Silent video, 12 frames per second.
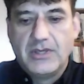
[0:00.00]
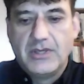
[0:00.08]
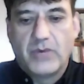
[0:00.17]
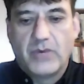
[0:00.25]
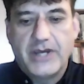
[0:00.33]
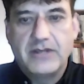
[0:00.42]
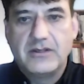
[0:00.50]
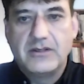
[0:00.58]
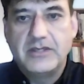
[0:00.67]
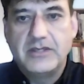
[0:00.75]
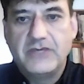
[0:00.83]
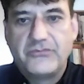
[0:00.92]
while
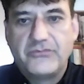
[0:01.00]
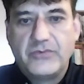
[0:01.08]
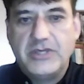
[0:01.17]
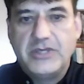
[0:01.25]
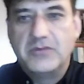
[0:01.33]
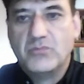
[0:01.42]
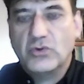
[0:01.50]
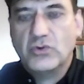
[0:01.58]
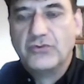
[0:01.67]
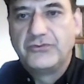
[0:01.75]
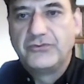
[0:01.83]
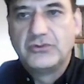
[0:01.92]
if we
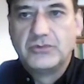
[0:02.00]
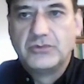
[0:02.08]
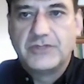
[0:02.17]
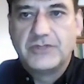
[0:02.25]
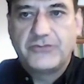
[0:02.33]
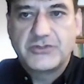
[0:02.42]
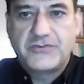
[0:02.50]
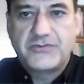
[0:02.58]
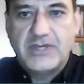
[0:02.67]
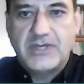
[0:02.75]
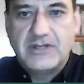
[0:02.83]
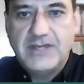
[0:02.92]
move to the
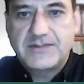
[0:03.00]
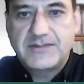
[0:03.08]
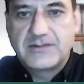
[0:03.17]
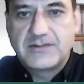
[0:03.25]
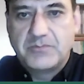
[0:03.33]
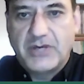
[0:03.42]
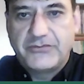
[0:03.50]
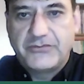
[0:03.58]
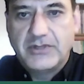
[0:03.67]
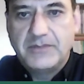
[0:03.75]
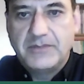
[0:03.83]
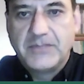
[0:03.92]
phosphate-less buffer,